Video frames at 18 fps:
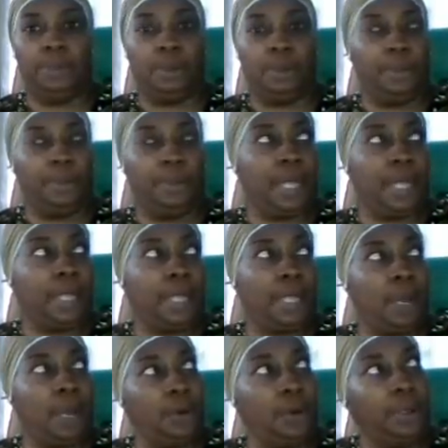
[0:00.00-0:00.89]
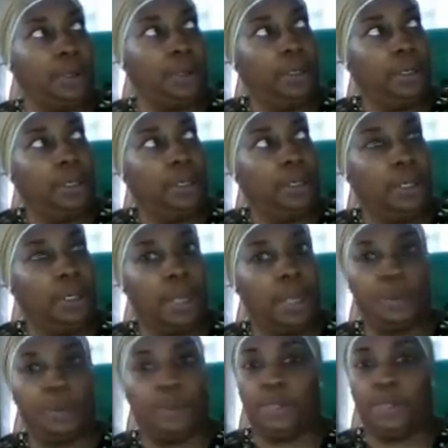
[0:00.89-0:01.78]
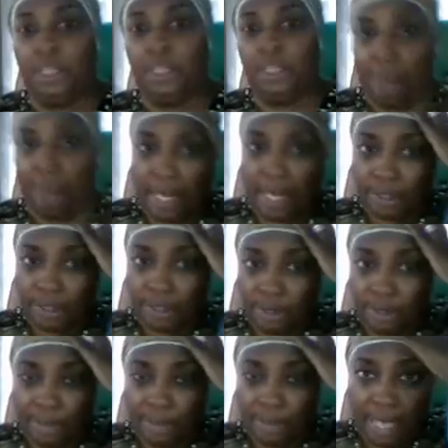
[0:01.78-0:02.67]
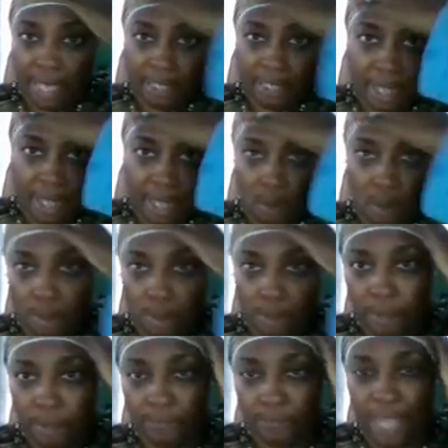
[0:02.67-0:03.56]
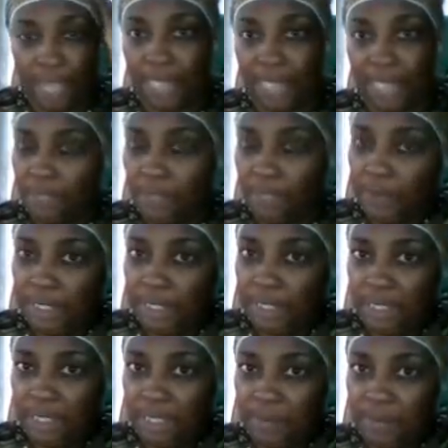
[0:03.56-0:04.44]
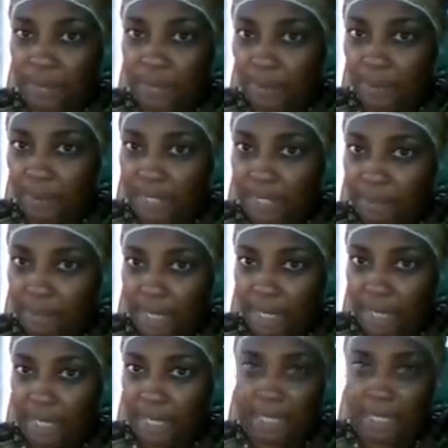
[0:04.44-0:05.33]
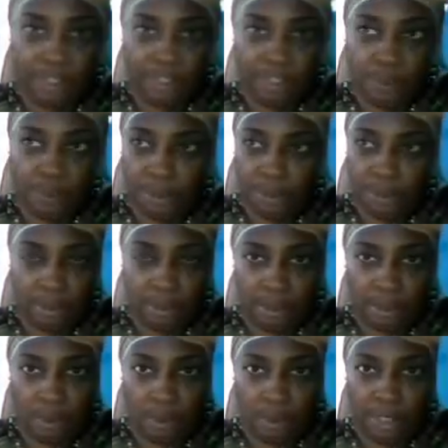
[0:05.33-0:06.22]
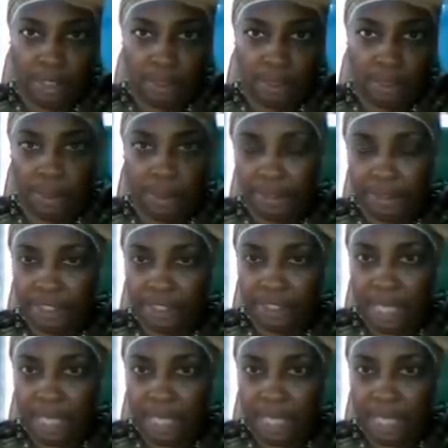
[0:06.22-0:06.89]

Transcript: it on about an hour. I'm going to keep mine on about an hour. I didn't put any peppermint in mine. I just put the coconut oil this